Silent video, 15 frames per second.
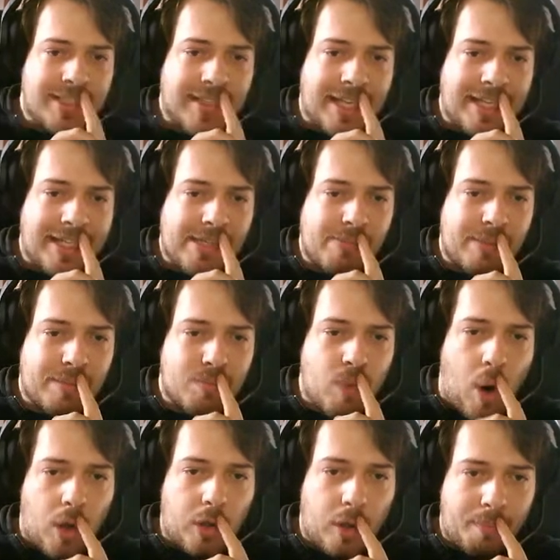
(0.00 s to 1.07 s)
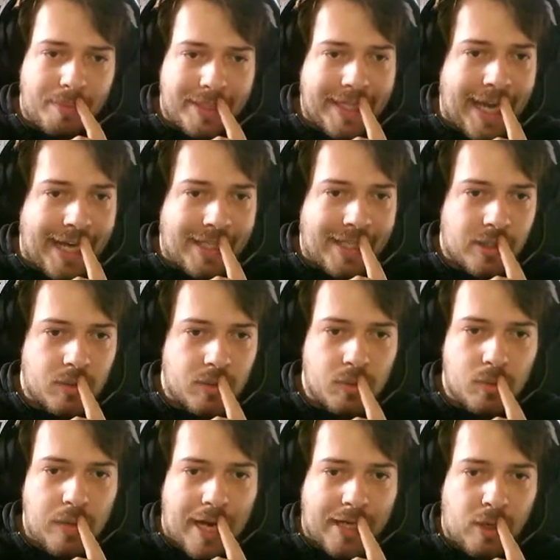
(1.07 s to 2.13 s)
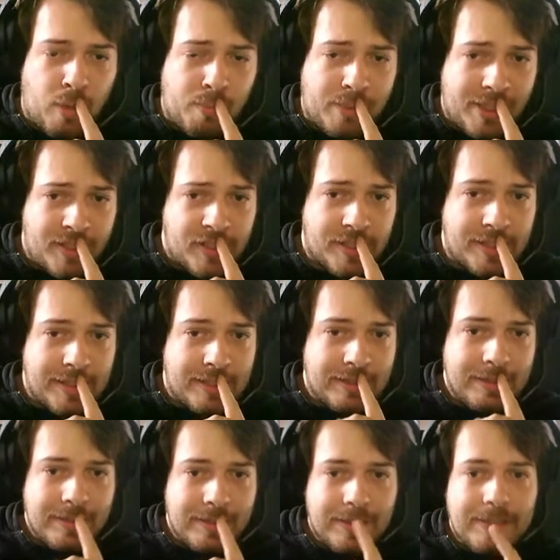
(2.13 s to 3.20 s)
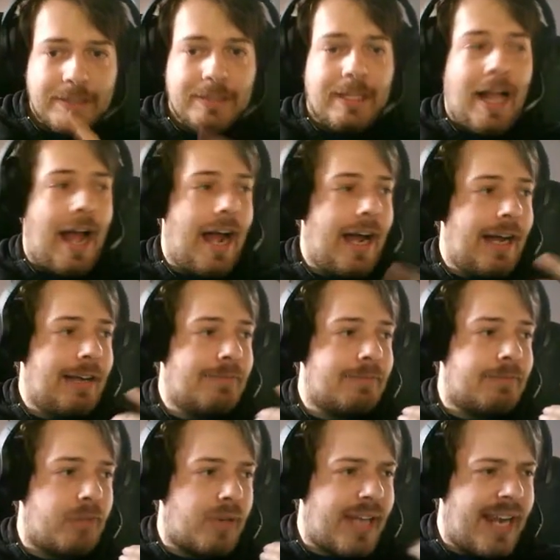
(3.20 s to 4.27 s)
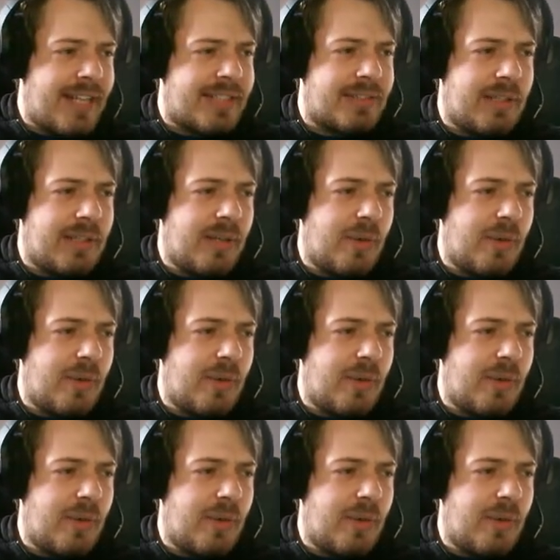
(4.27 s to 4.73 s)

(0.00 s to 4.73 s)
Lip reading: is a little bit more complicated to accomplish. For that,